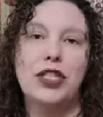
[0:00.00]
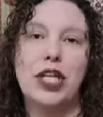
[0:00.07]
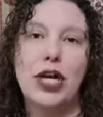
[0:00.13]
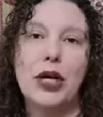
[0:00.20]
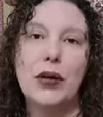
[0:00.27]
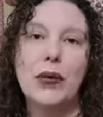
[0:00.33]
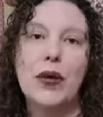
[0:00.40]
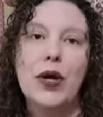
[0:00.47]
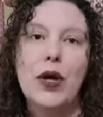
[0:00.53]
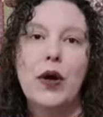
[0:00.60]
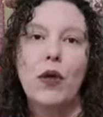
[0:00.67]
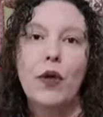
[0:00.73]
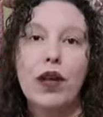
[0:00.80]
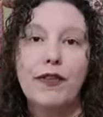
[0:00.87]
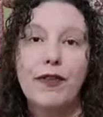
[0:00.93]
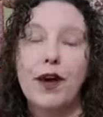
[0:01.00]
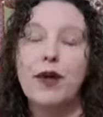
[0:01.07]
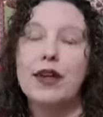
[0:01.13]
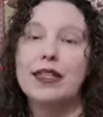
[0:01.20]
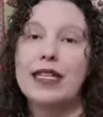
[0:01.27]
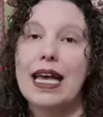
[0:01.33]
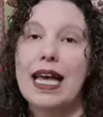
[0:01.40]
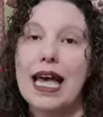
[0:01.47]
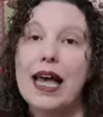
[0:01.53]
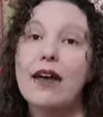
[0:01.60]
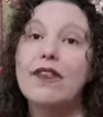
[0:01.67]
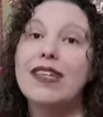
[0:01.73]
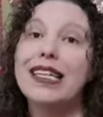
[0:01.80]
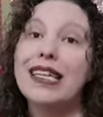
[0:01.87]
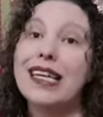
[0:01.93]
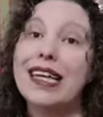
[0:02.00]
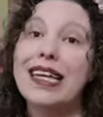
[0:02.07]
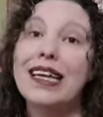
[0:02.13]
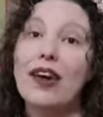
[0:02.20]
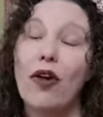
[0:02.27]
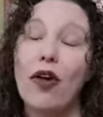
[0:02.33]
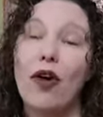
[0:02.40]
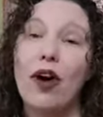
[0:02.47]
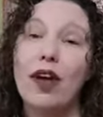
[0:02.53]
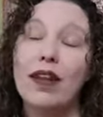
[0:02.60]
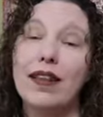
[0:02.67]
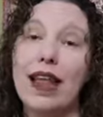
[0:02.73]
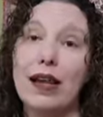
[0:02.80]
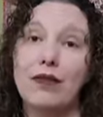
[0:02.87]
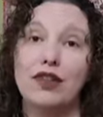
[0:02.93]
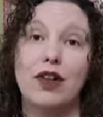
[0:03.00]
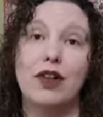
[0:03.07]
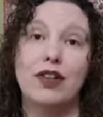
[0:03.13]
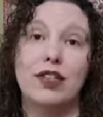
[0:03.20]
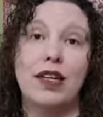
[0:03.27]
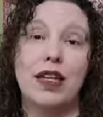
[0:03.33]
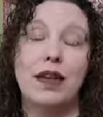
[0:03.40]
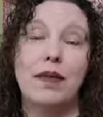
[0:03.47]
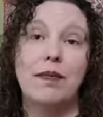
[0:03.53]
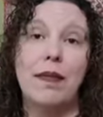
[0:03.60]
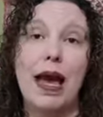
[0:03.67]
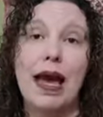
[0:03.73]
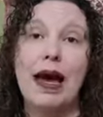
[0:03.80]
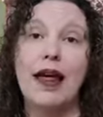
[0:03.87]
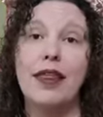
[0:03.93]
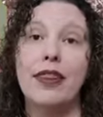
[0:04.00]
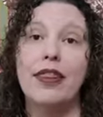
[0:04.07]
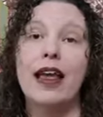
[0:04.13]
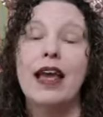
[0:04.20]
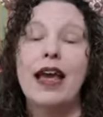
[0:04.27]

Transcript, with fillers: So we focus heavily on language arts and math